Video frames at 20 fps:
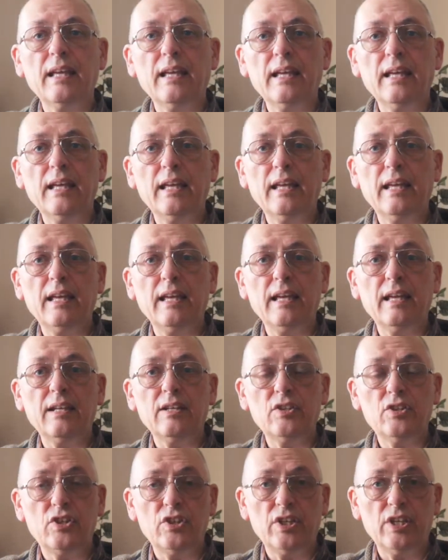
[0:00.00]

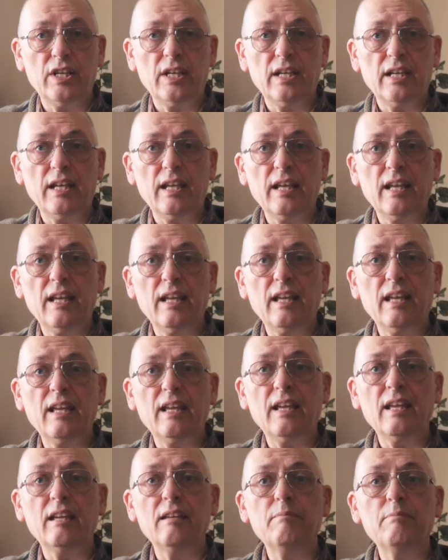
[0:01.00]
A, G,
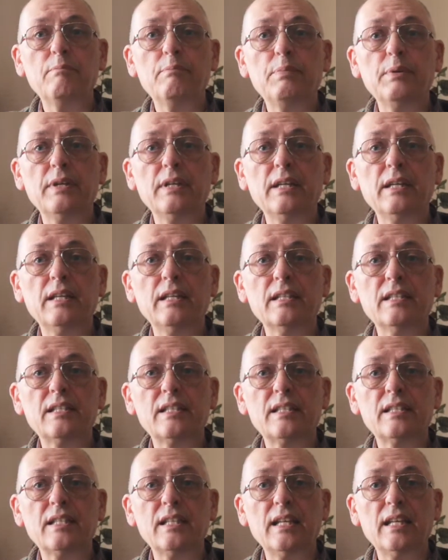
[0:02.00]
A, B,
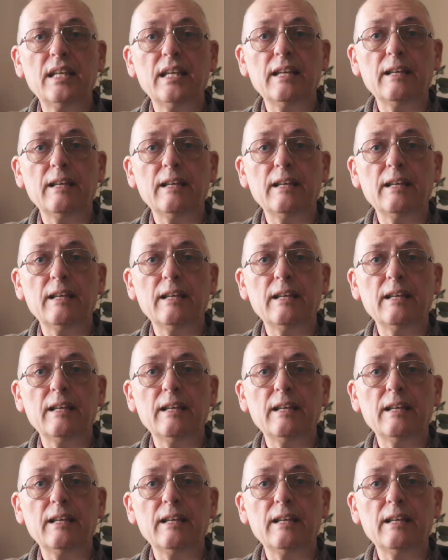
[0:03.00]
C.